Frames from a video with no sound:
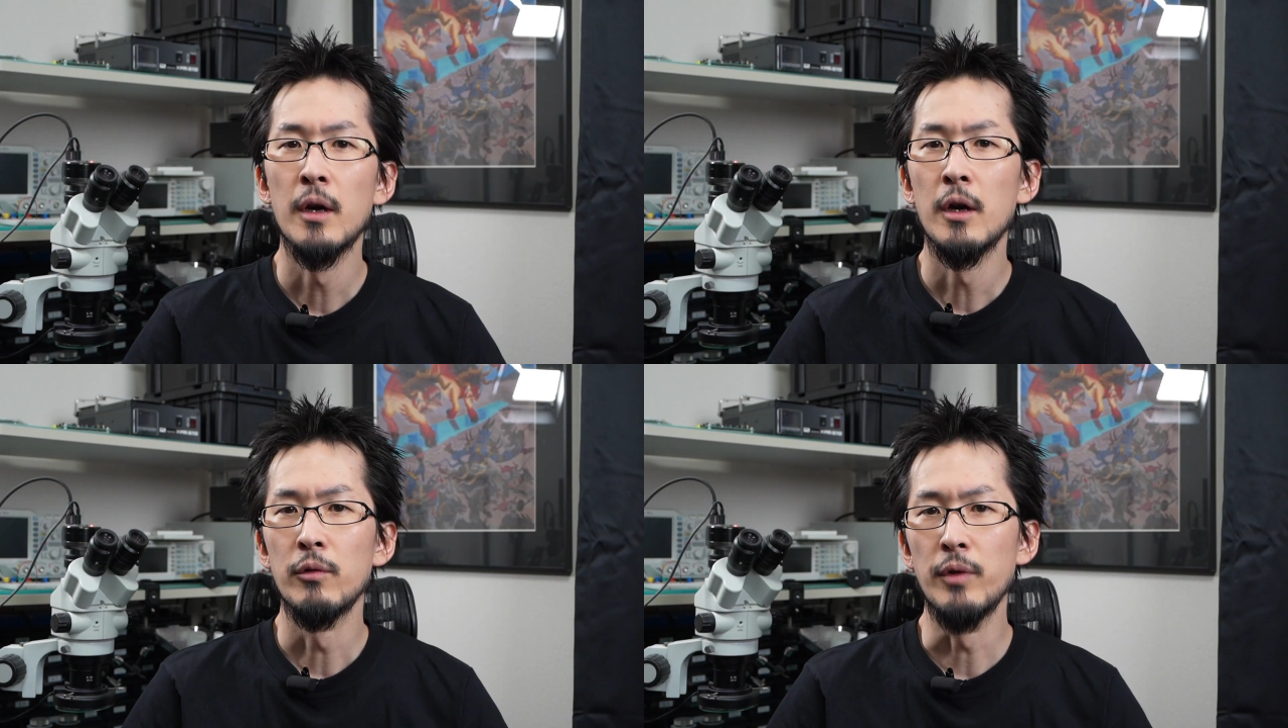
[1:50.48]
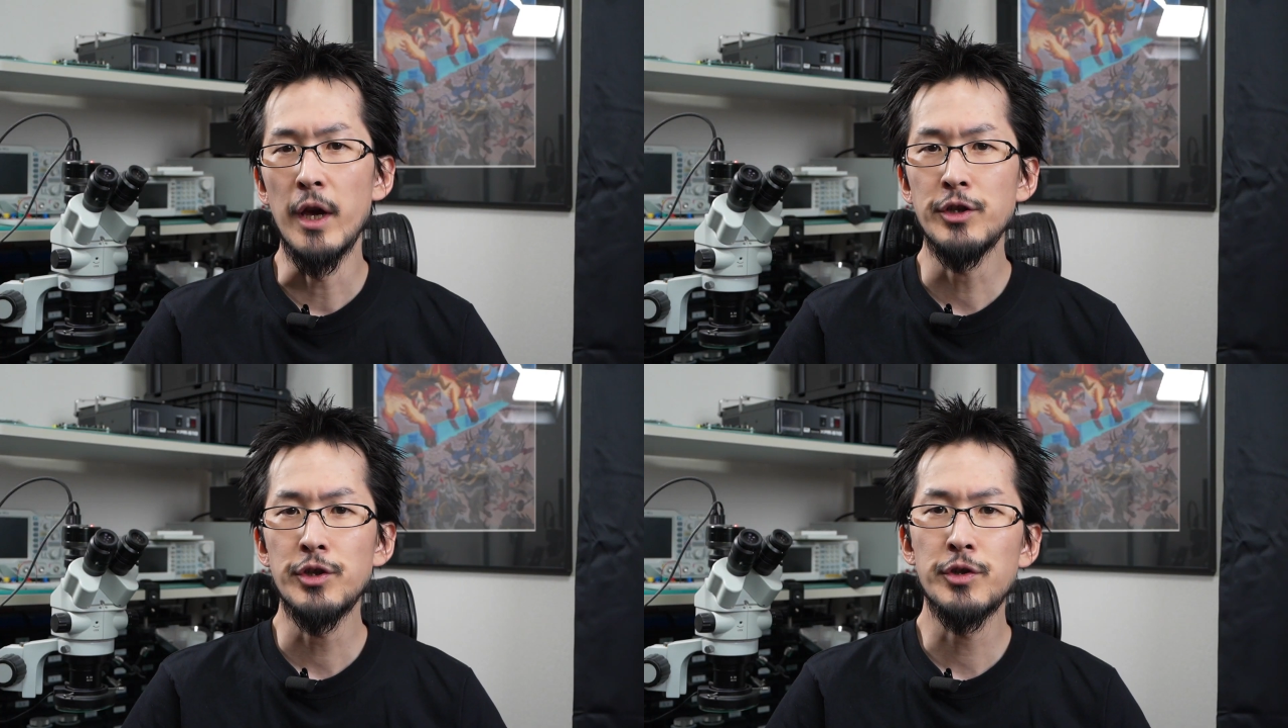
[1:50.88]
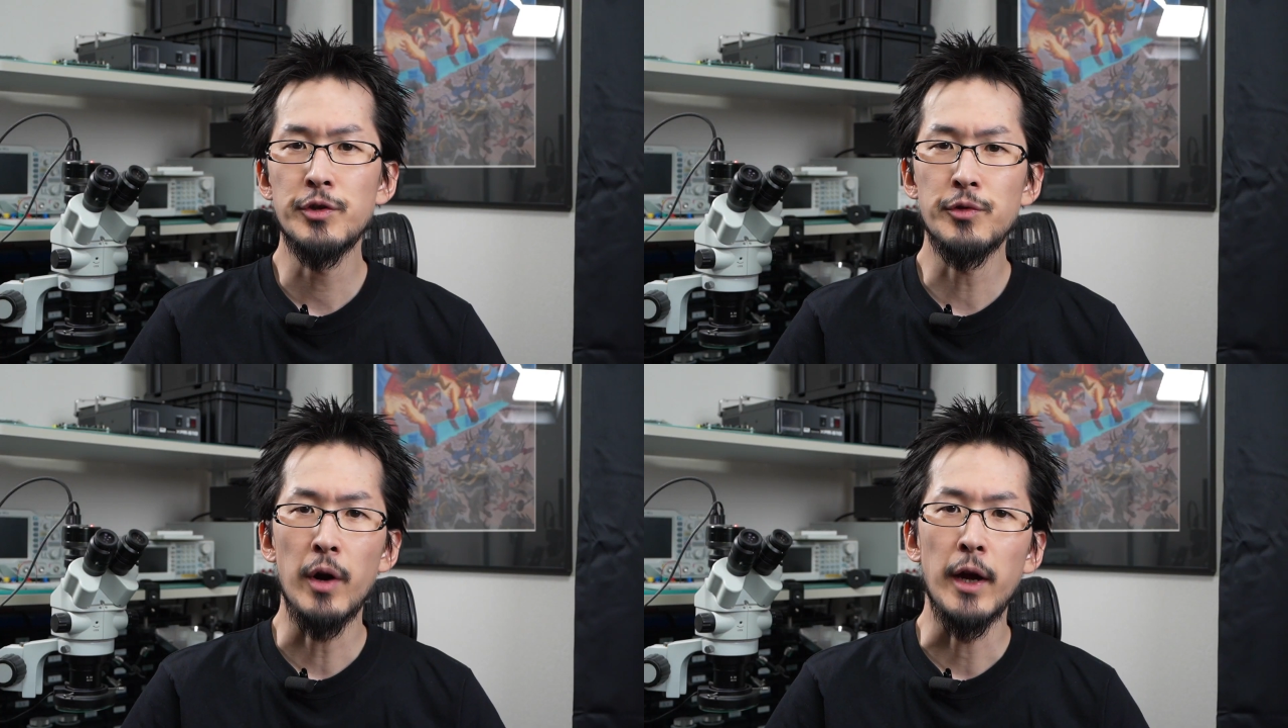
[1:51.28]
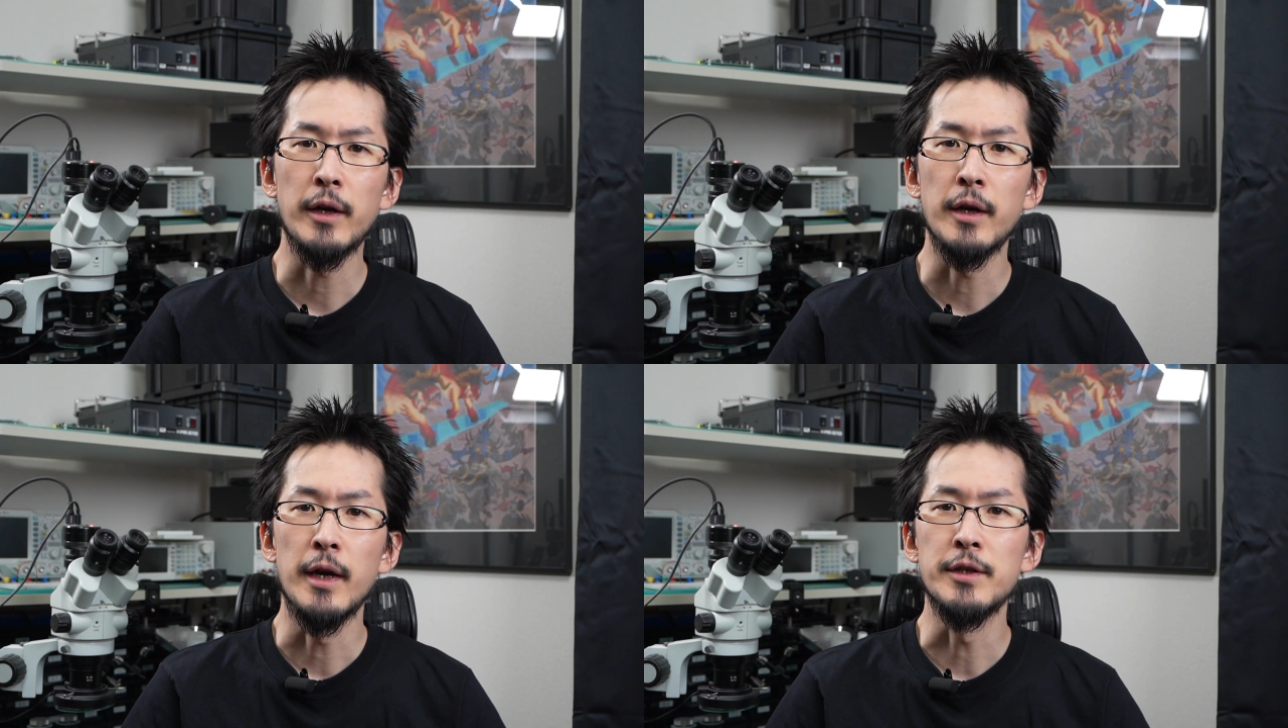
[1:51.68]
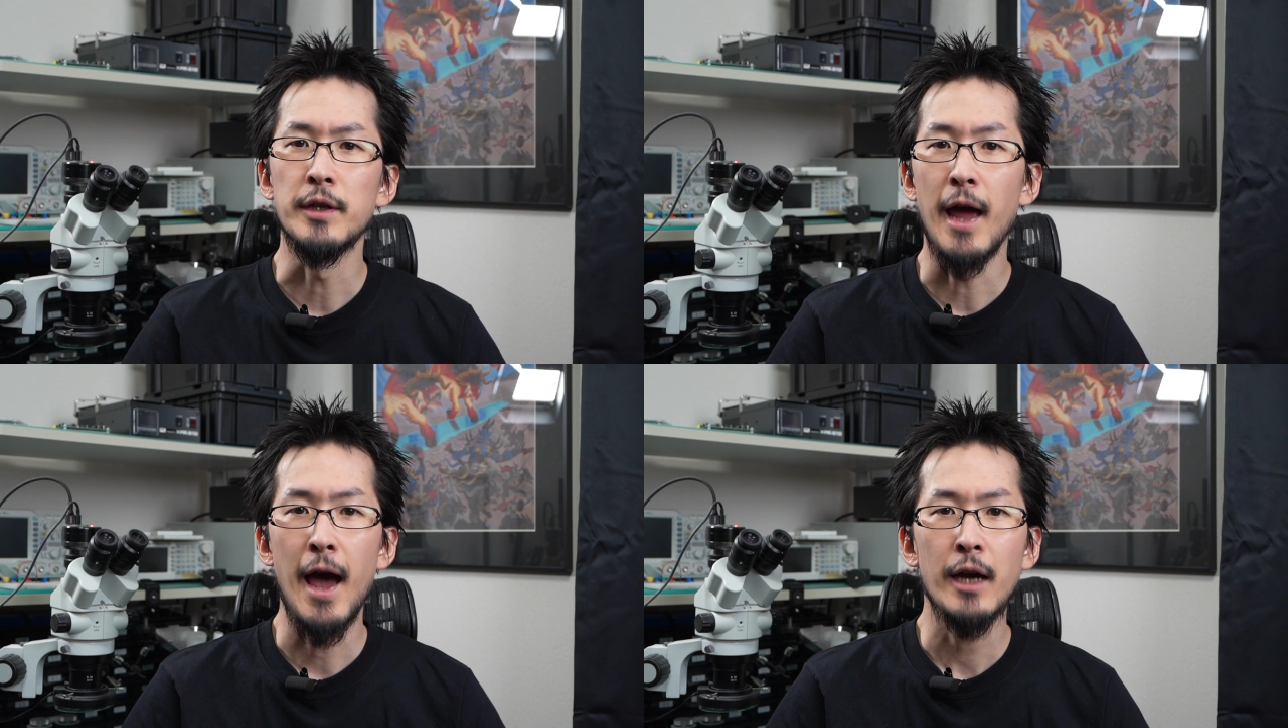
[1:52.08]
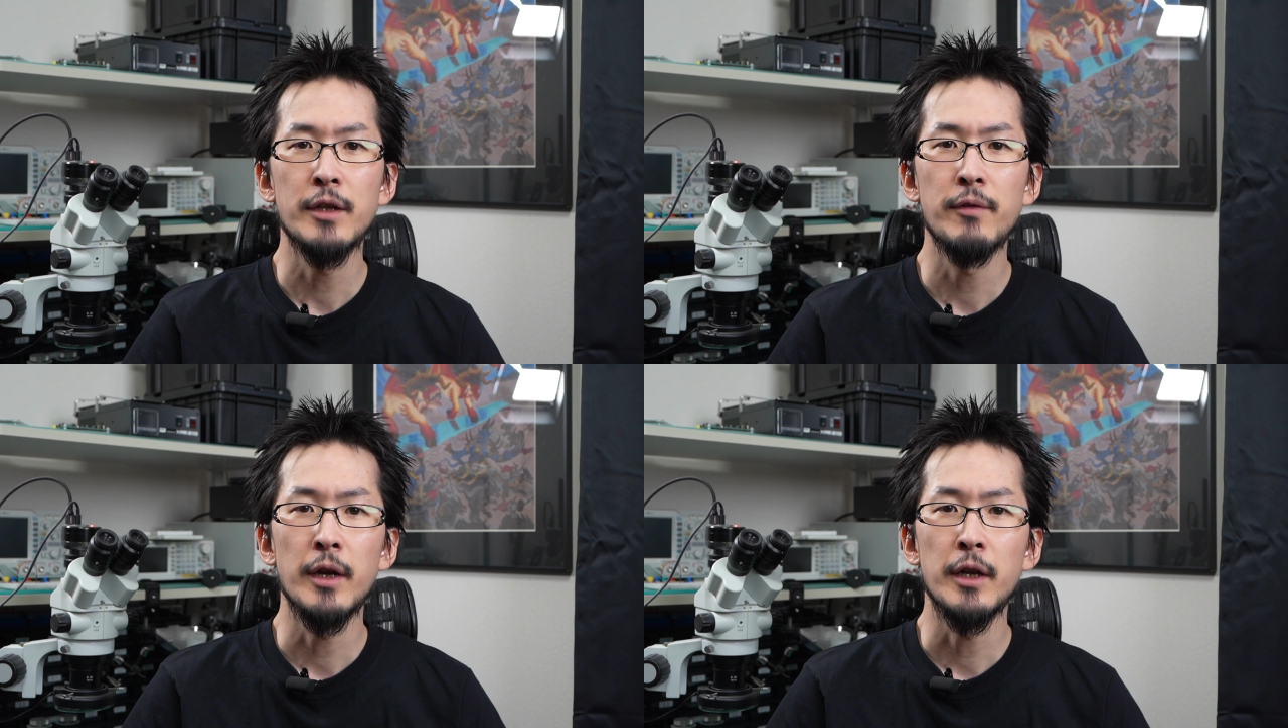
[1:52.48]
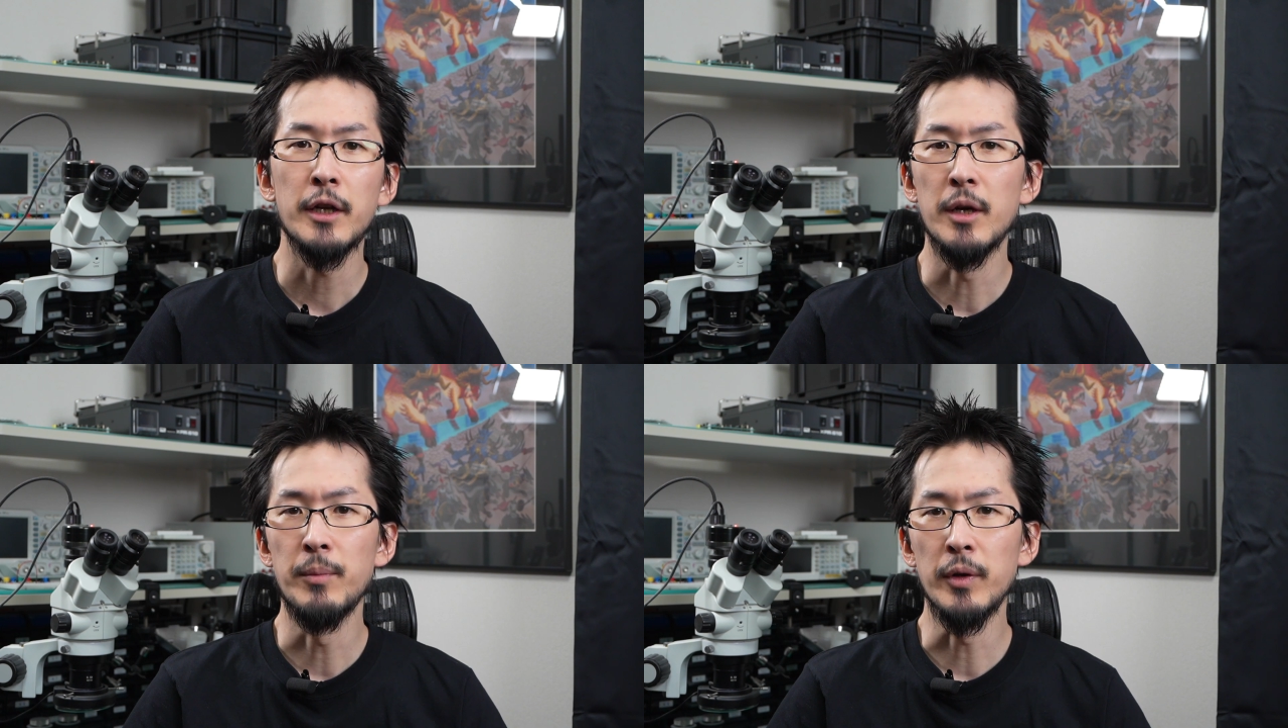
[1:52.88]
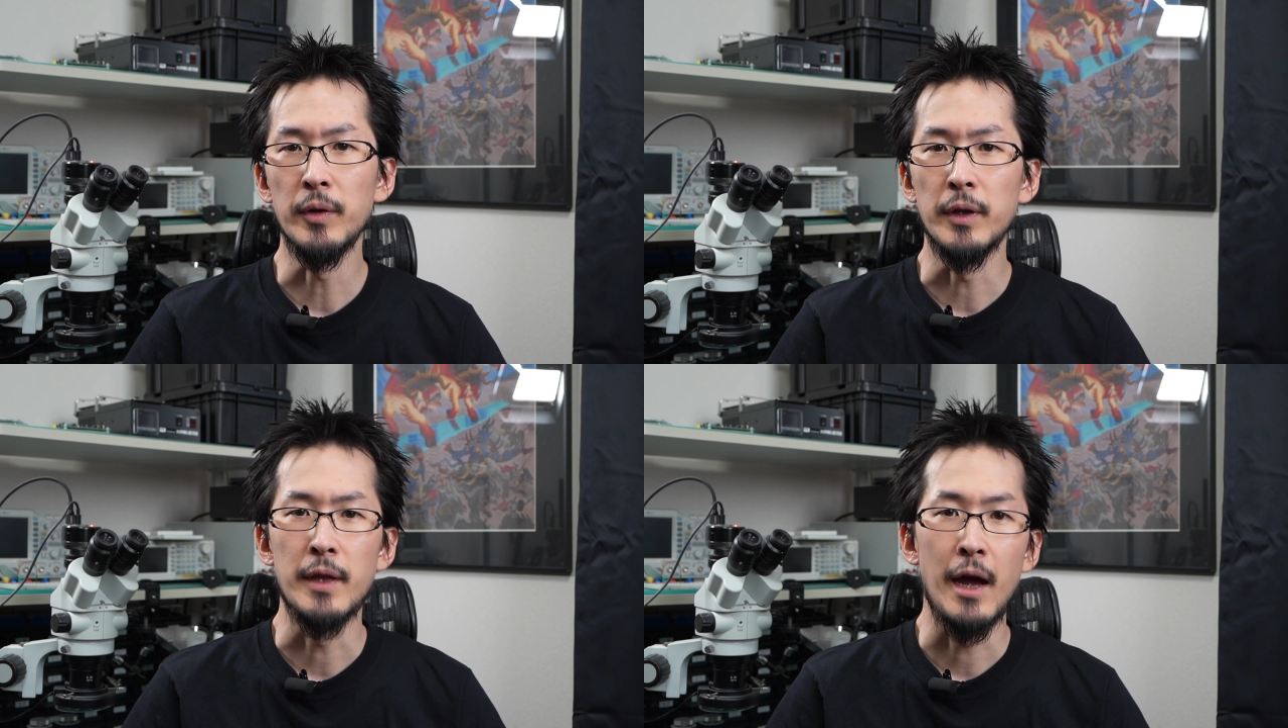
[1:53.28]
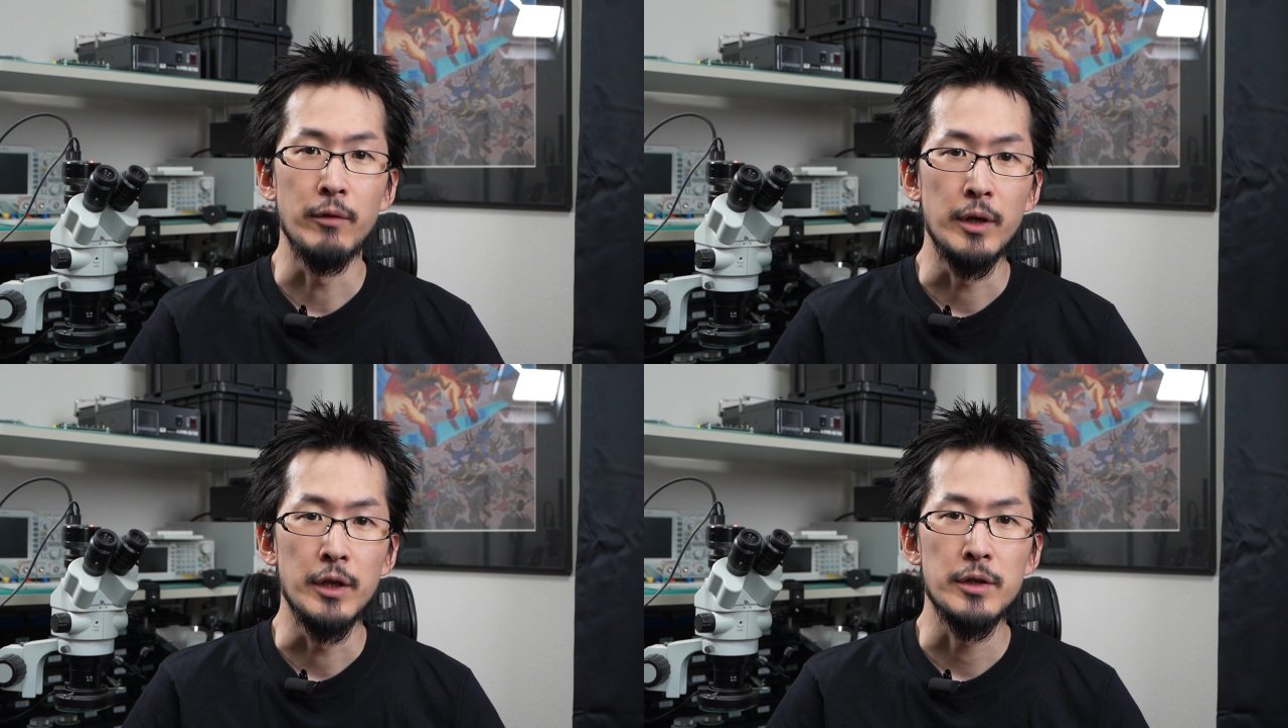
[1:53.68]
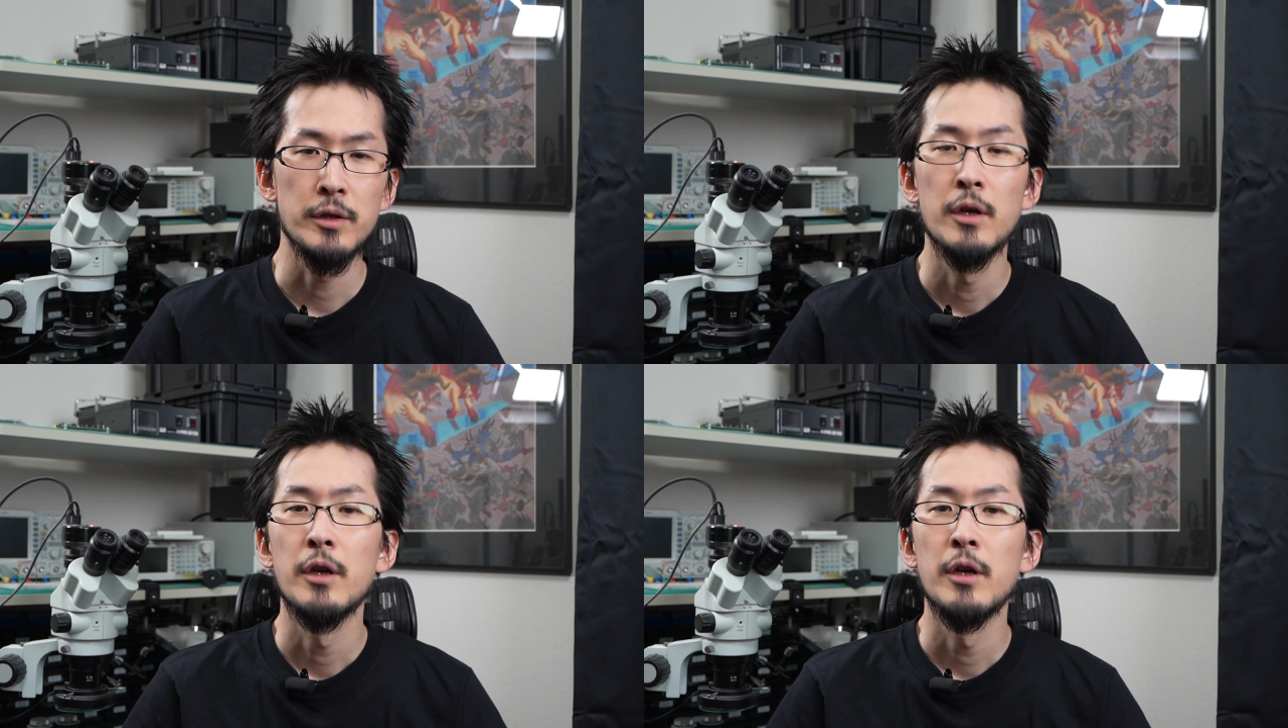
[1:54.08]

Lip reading: Ranged strike is an activated ability that reads,